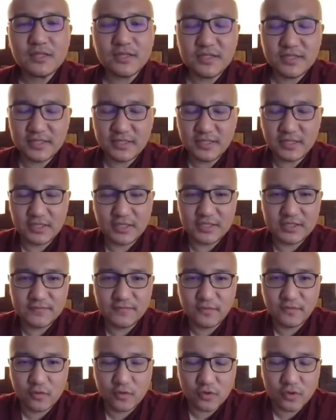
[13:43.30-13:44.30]
these
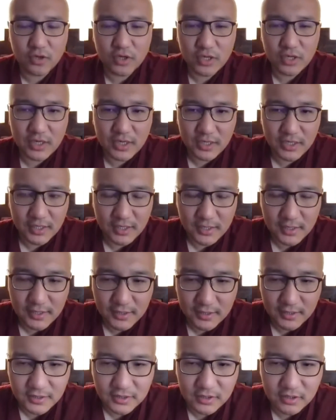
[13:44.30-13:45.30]
four
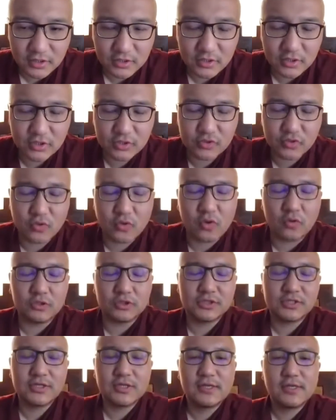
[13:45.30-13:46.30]
so-called
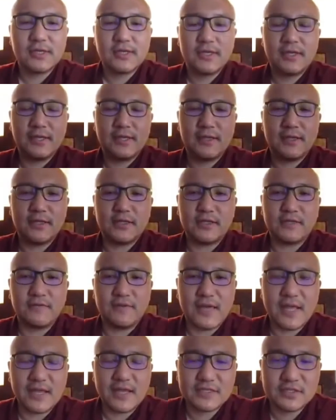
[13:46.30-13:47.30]
the
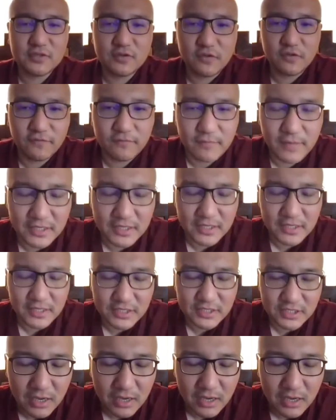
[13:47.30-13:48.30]
legs of magical
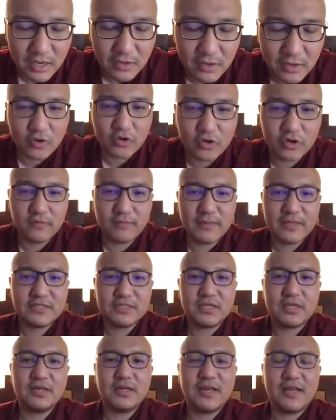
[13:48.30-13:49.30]
power, or
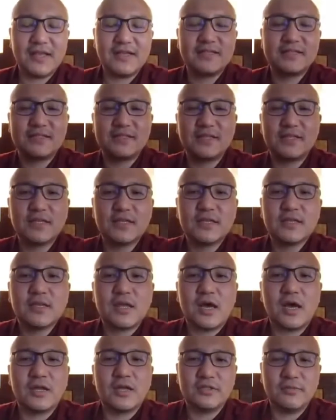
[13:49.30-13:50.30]
magical legs,
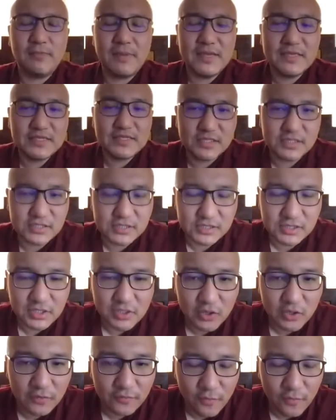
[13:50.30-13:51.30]
are the basis
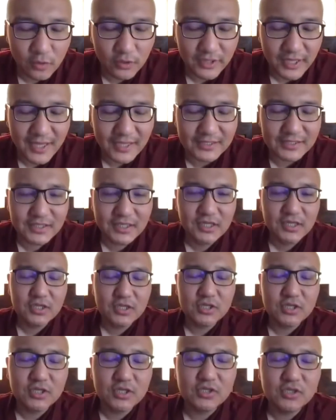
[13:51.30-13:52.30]
of all that.
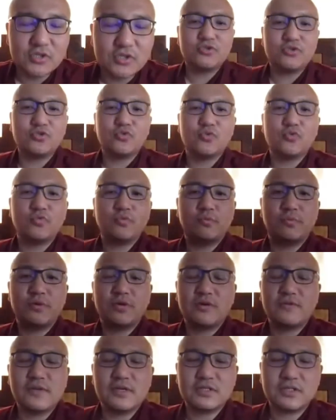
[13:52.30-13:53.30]
So once you
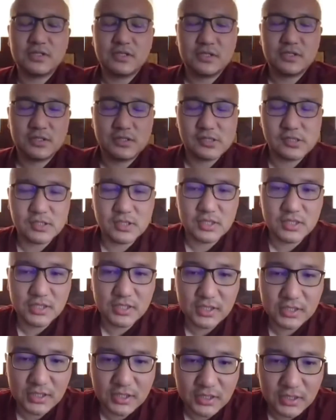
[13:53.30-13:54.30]
perfect
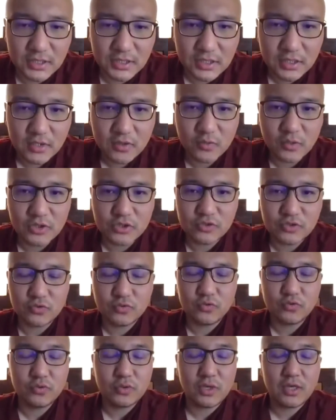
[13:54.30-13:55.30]
the once
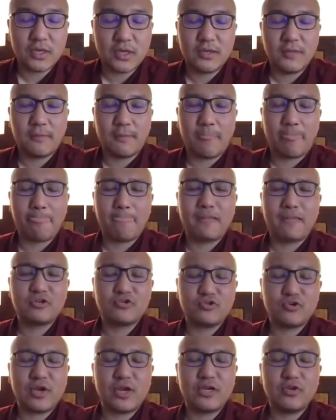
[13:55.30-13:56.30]
you
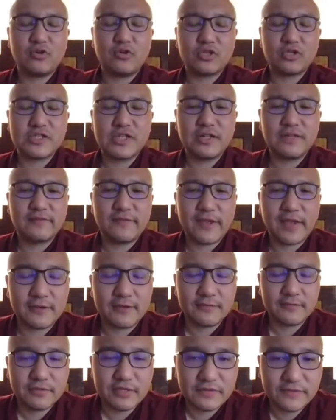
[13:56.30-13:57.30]
train yourself
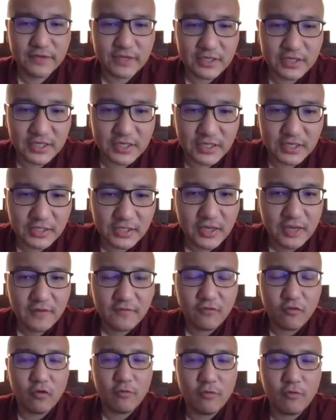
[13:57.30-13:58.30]
and perfect the
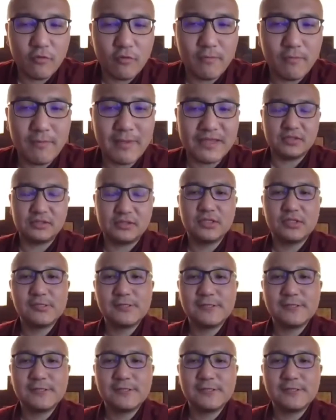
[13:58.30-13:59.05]
four magical